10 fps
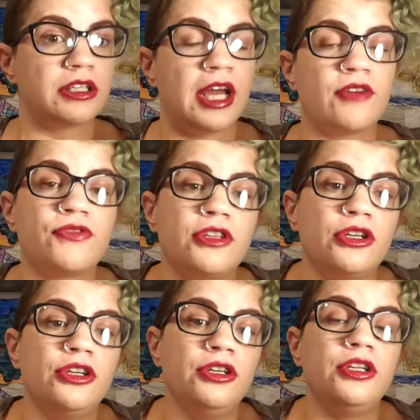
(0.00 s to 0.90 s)
Not for the
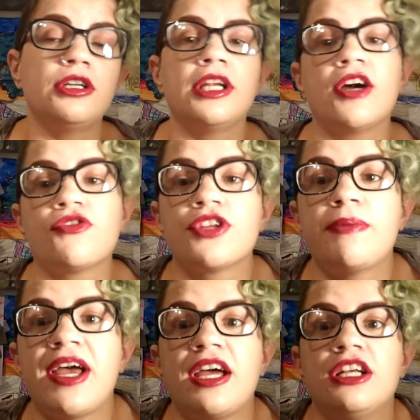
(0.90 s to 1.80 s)
good, not for the
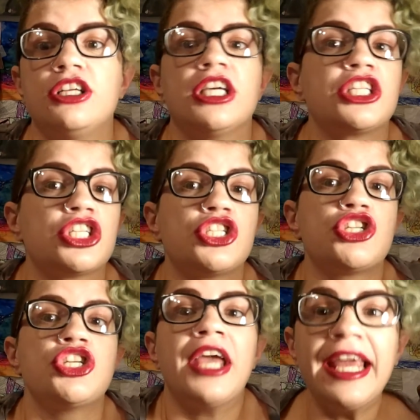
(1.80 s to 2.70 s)
bad, it just
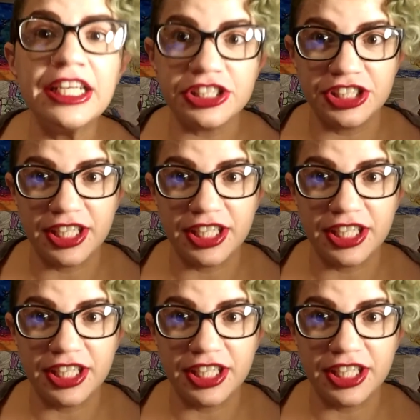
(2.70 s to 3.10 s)
changed